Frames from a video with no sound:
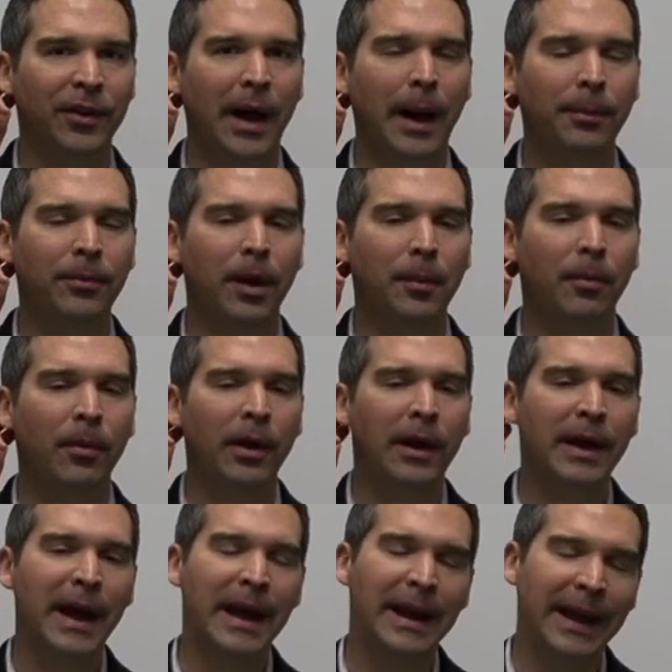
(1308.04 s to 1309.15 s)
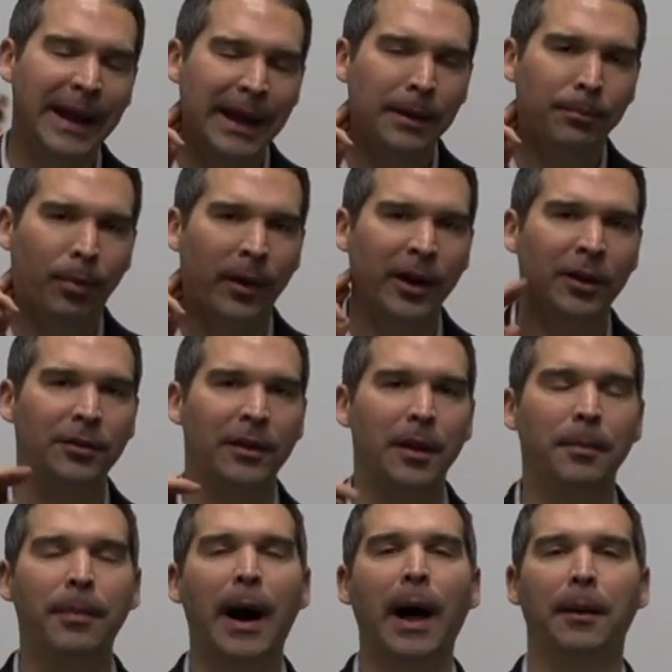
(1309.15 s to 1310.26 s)
top number and 8 points on the
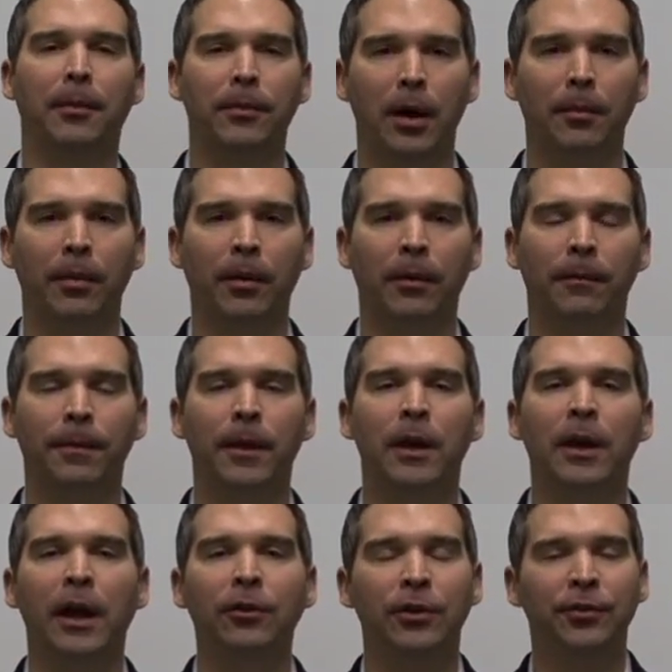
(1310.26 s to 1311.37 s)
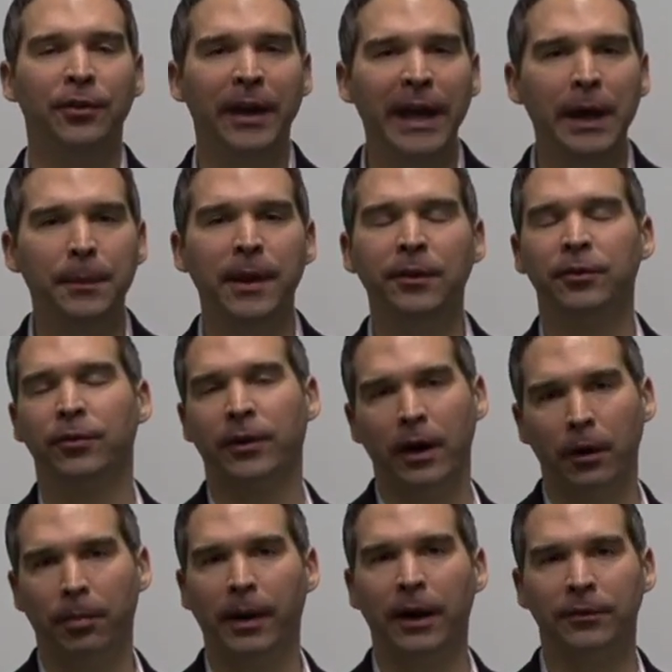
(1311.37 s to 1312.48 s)
bottom number in just 8 weeks of
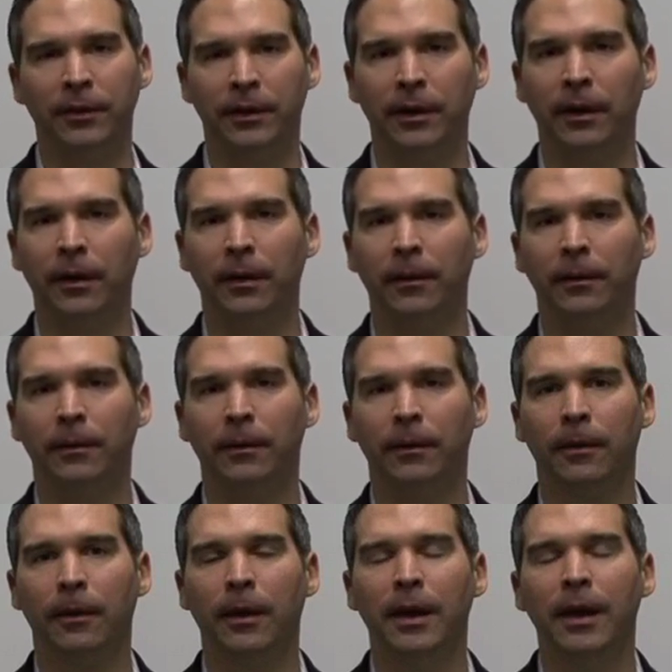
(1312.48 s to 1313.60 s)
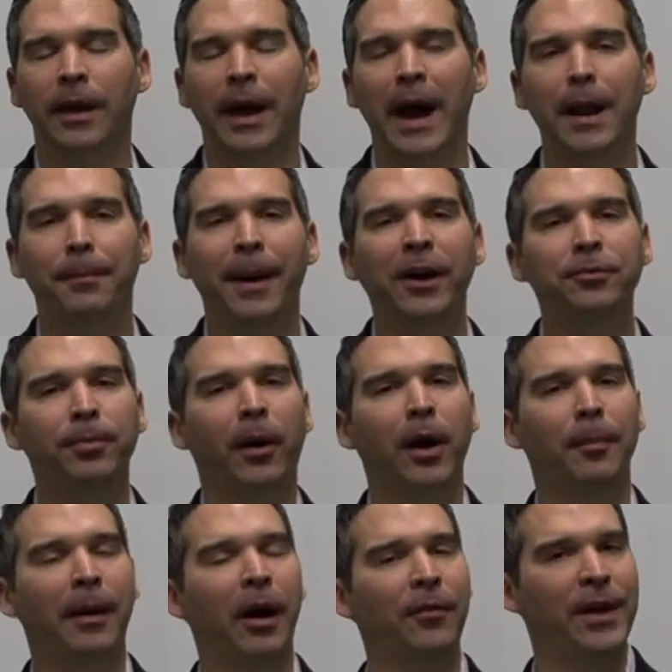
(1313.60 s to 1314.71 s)
chiropractic care. And the best part
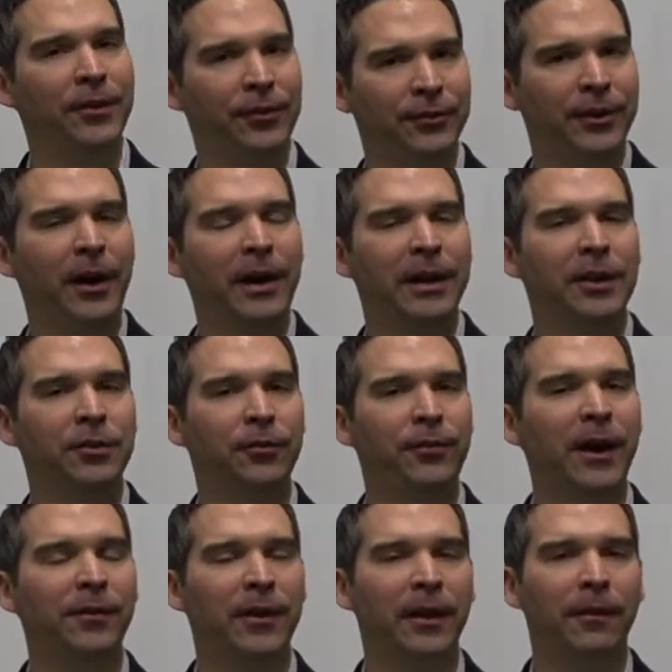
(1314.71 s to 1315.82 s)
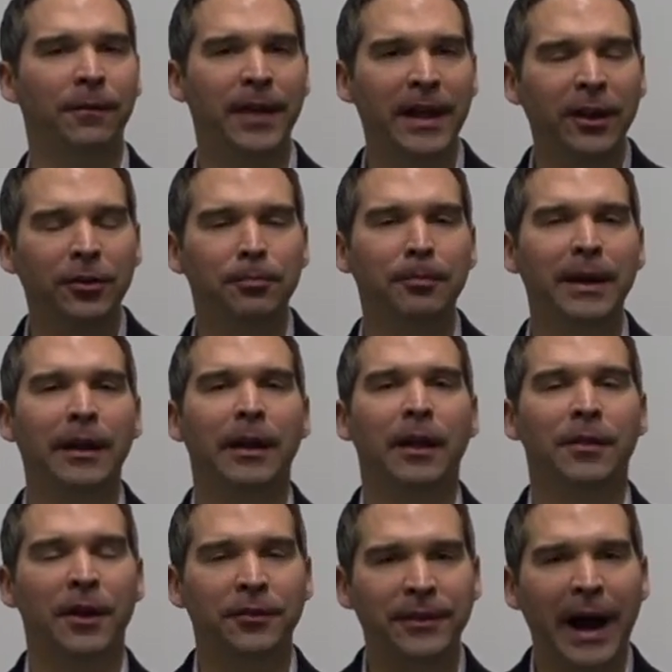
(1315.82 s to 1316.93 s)
about that study is the fact that
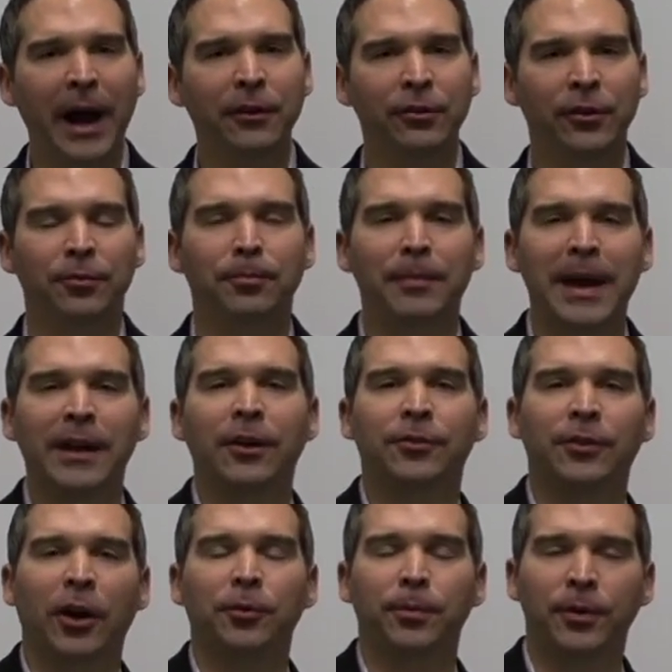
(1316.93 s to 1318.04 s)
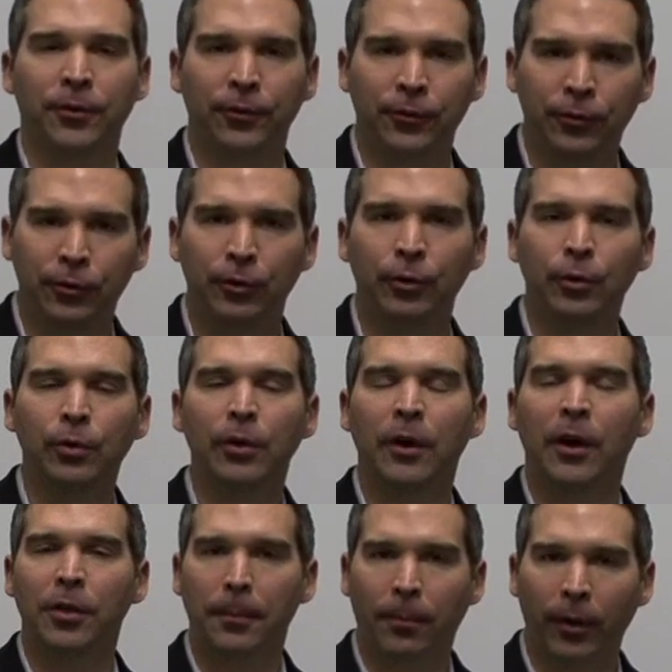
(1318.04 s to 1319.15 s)
the doctor just made adjustments to
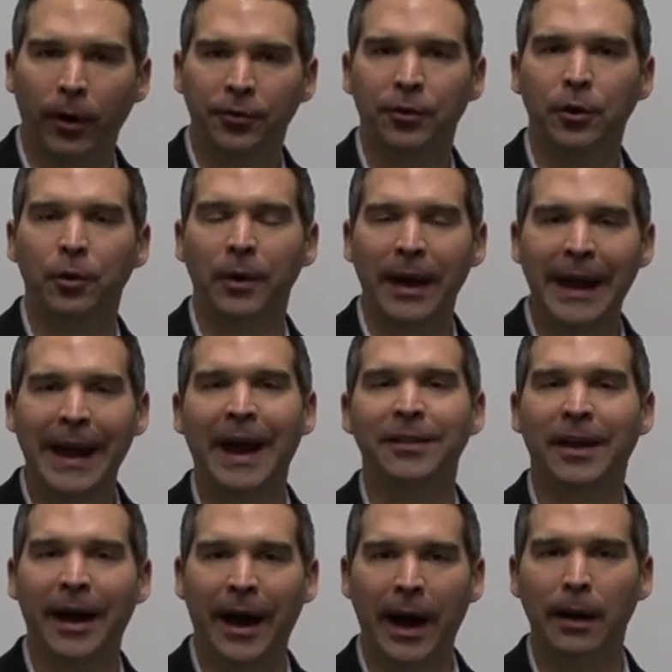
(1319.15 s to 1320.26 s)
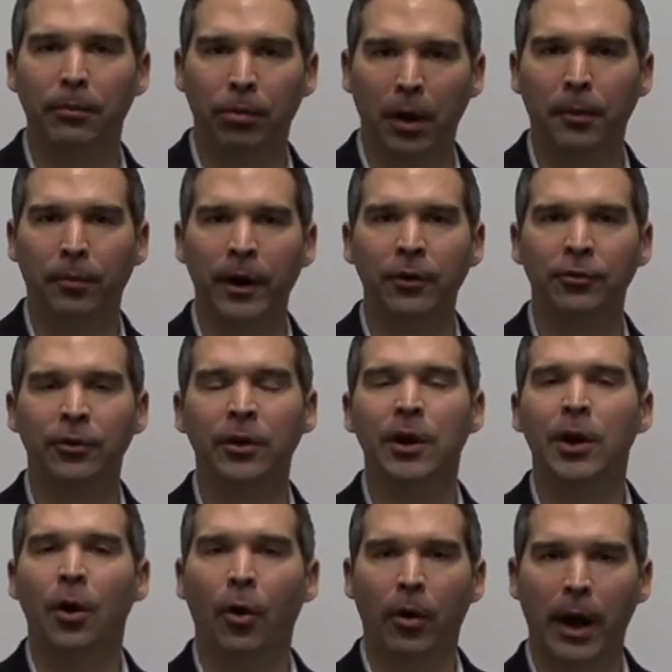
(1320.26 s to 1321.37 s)
the person who had the high blood pressure
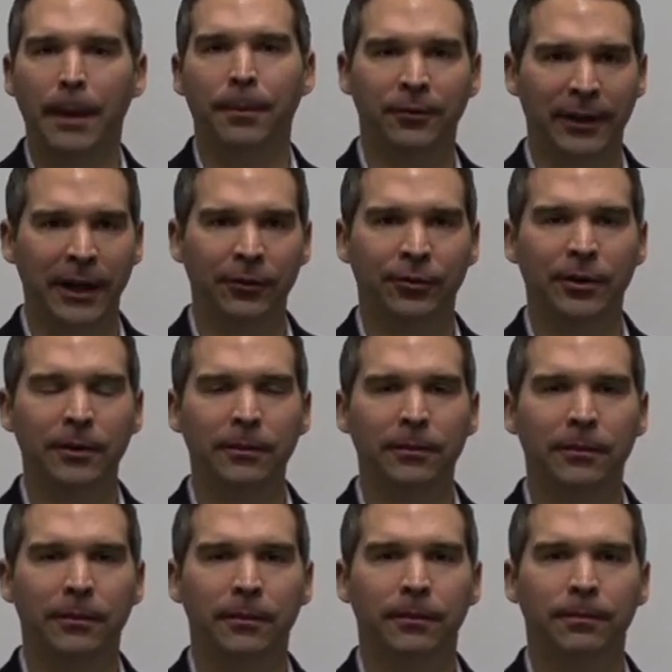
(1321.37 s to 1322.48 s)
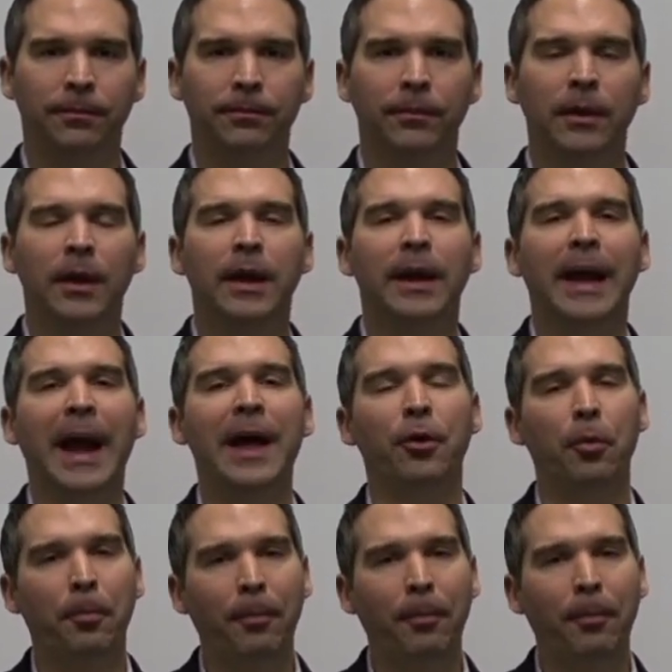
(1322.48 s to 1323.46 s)
or hypertension, and their